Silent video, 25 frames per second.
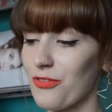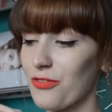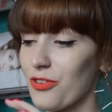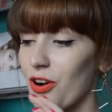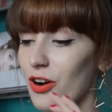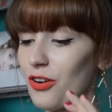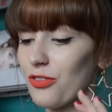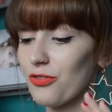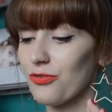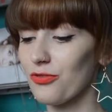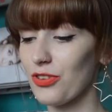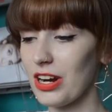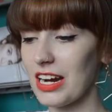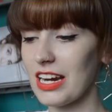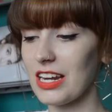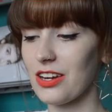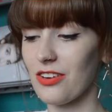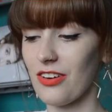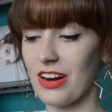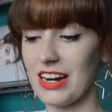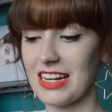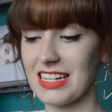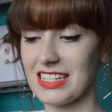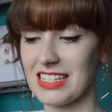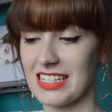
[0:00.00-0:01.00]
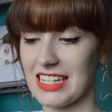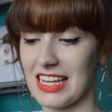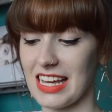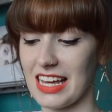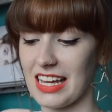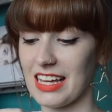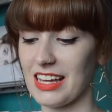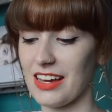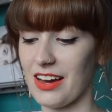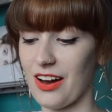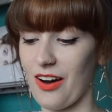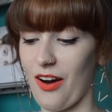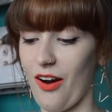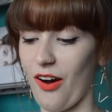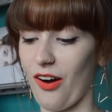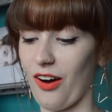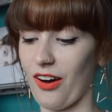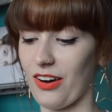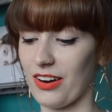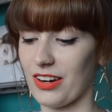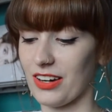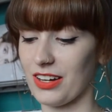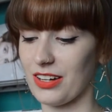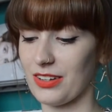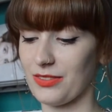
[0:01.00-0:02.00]
I've gone really crazy
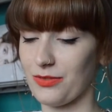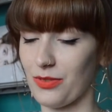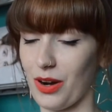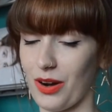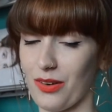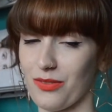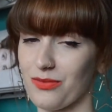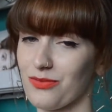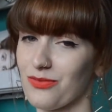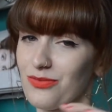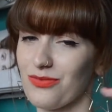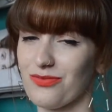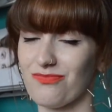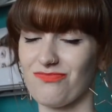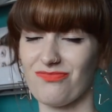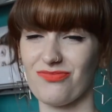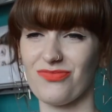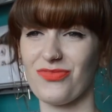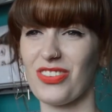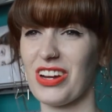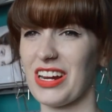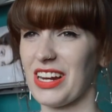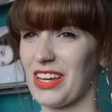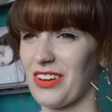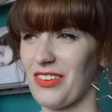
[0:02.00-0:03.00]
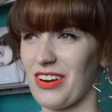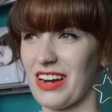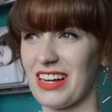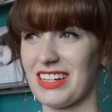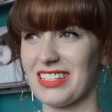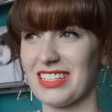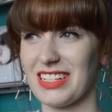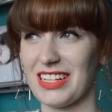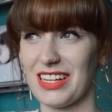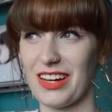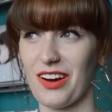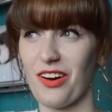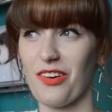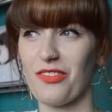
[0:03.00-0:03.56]
on, well, really crazy.